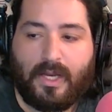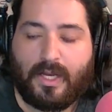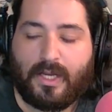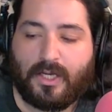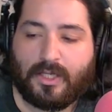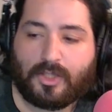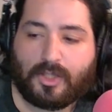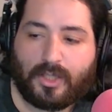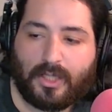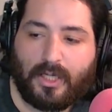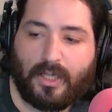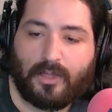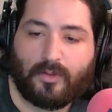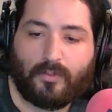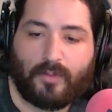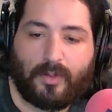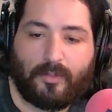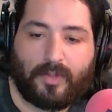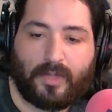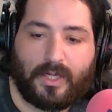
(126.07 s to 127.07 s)
Initially, the
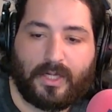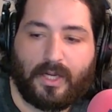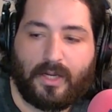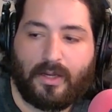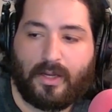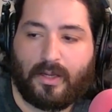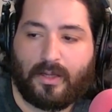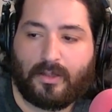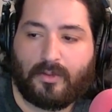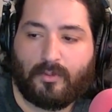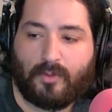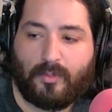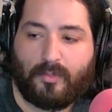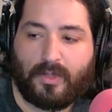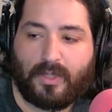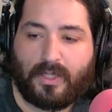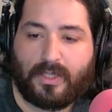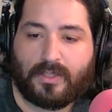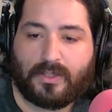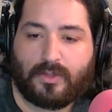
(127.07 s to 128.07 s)

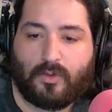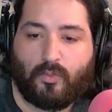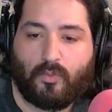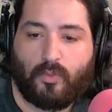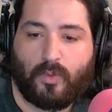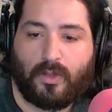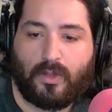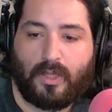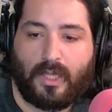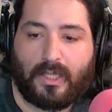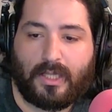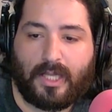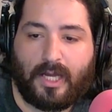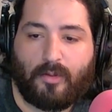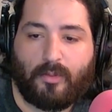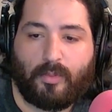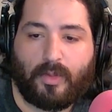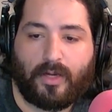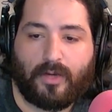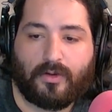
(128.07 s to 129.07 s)
replays will
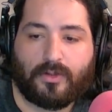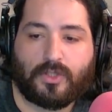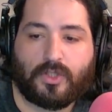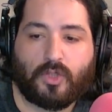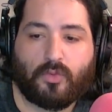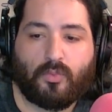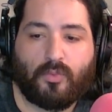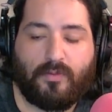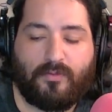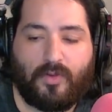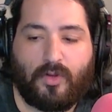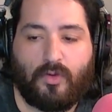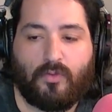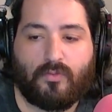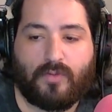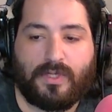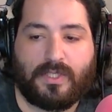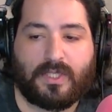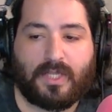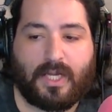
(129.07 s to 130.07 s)
allow players to review
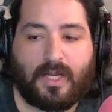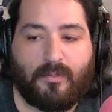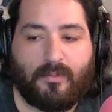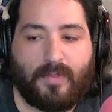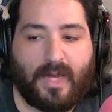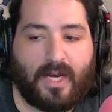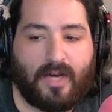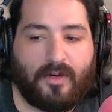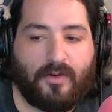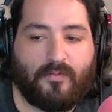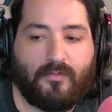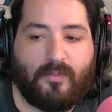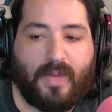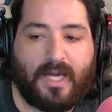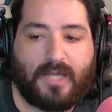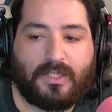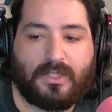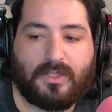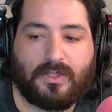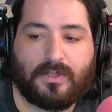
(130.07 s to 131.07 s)
recent competitive
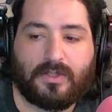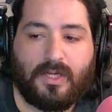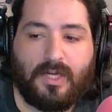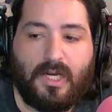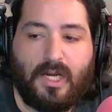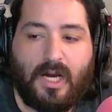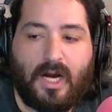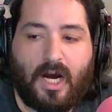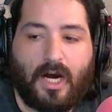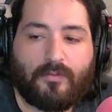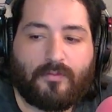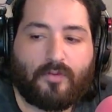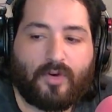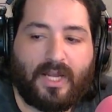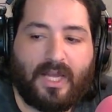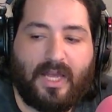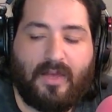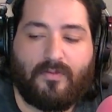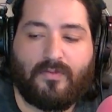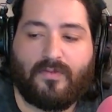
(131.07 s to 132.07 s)
matches,
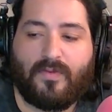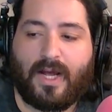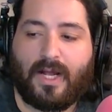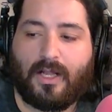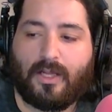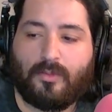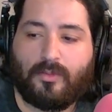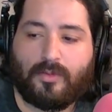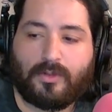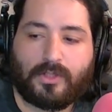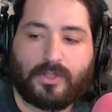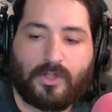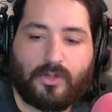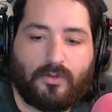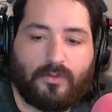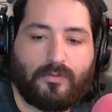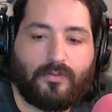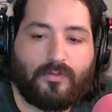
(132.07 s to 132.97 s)
offering a valuable tool